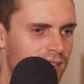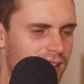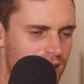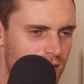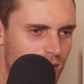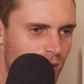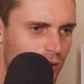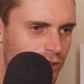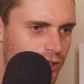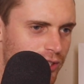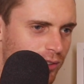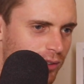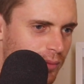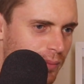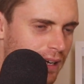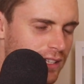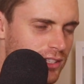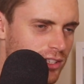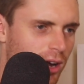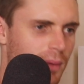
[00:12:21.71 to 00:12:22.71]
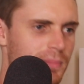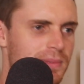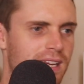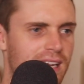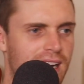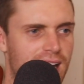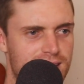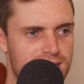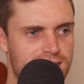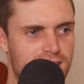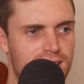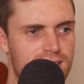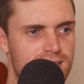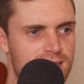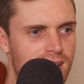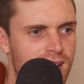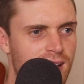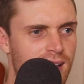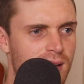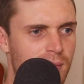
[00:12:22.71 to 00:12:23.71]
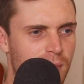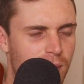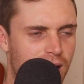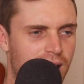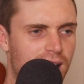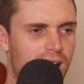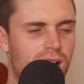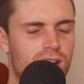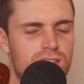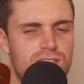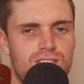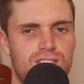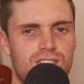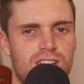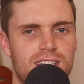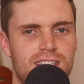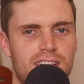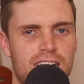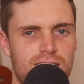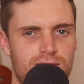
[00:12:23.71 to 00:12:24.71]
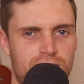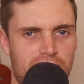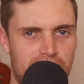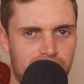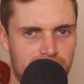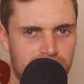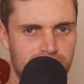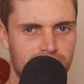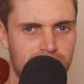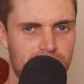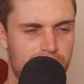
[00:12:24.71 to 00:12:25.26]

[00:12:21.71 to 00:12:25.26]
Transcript: That's also in my top 10 assets, my CD rack.